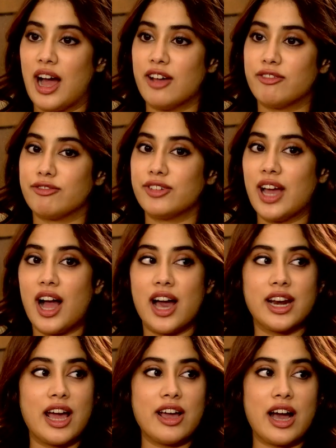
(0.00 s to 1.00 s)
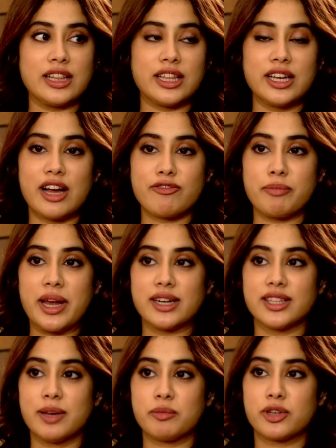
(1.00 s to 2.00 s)
I think I've
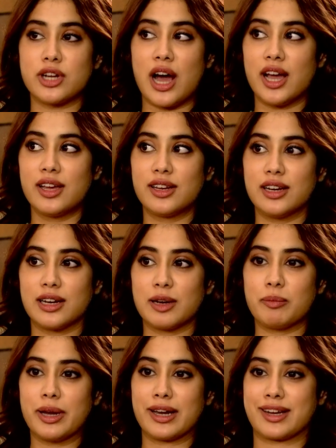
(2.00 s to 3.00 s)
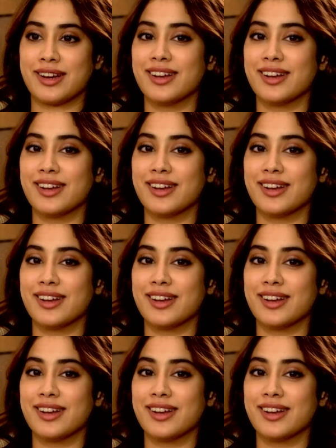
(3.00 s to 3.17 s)
made them cry a little bit.